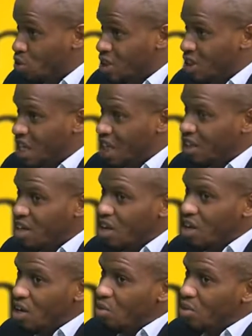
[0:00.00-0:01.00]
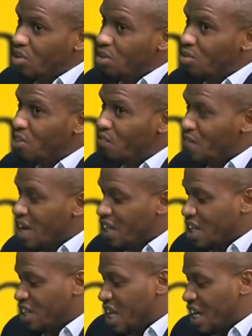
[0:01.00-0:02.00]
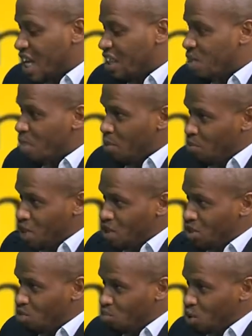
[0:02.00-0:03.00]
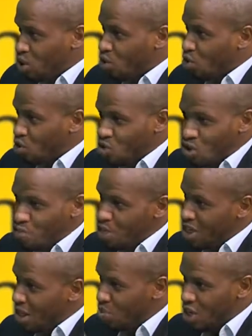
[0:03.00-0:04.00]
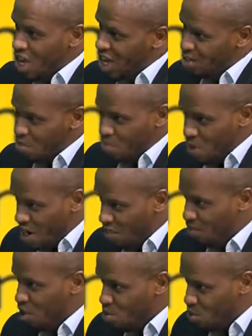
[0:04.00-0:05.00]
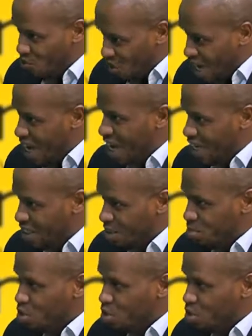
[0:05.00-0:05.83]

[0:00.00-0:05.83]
is that the fact that an item appears in the budget does not mean that money has been made available for that item.